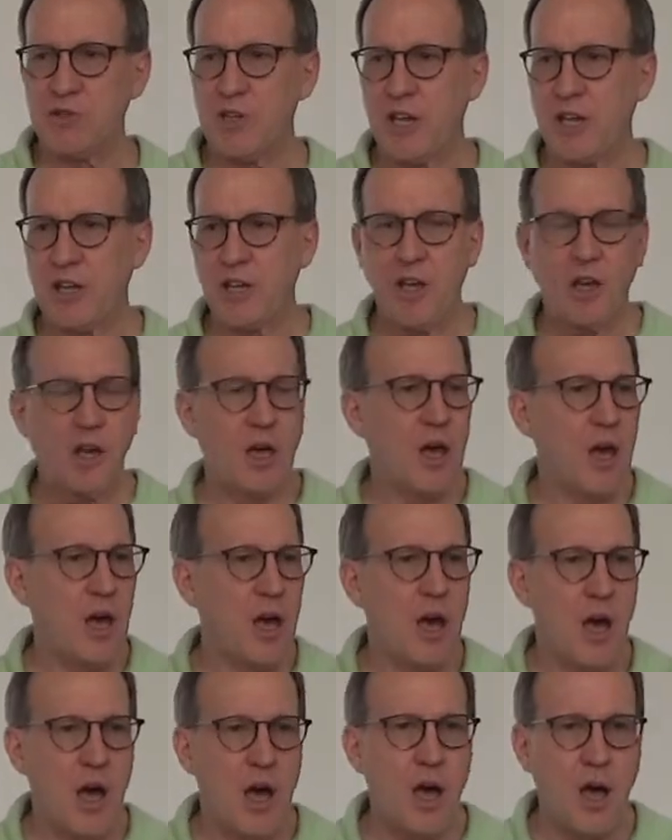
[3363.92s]
like,
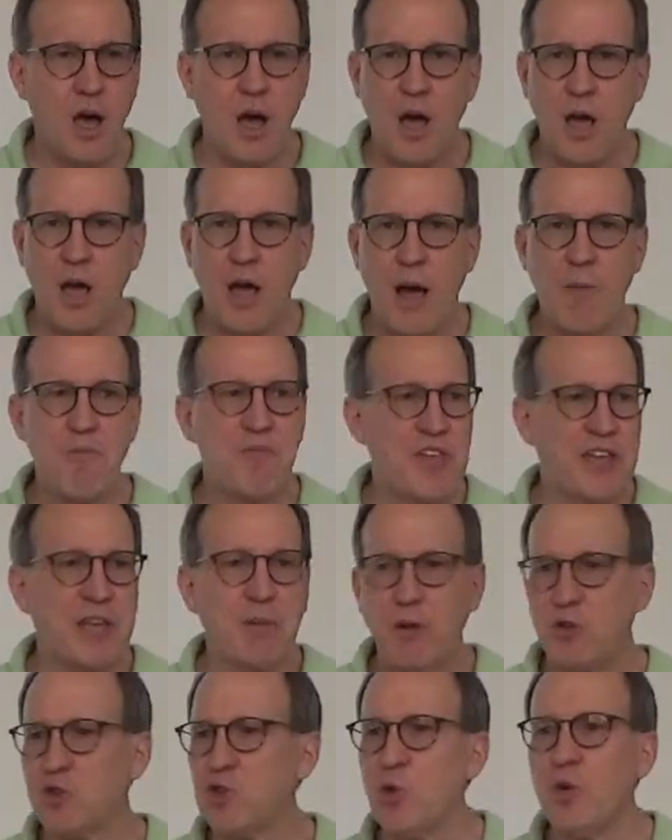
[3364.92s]
I'm thinking
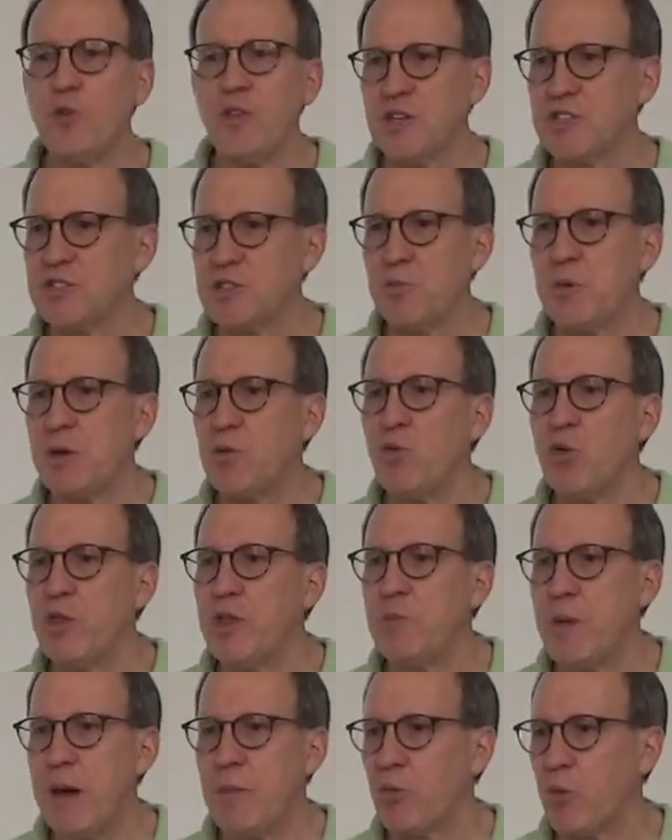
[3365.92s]
about doing this to be really
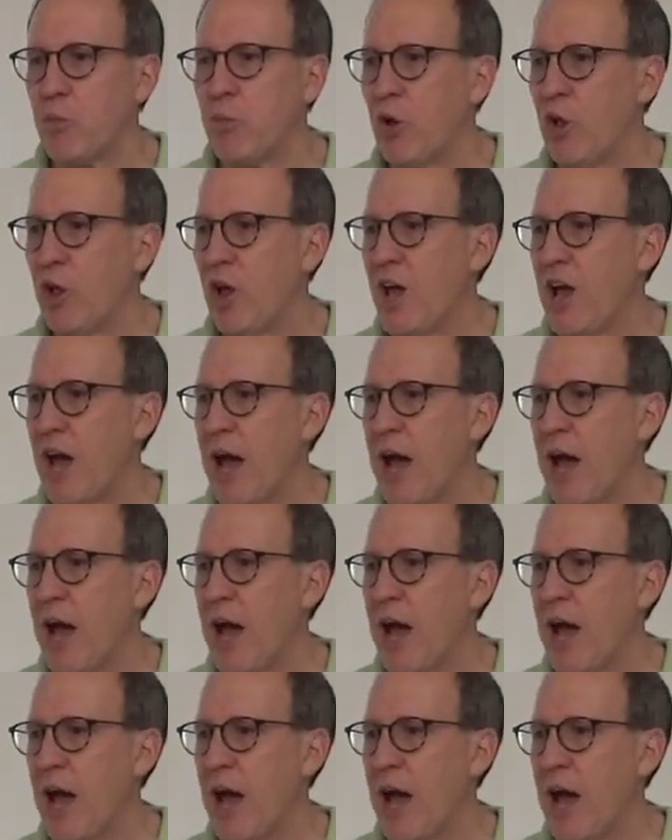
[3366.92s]
memorable.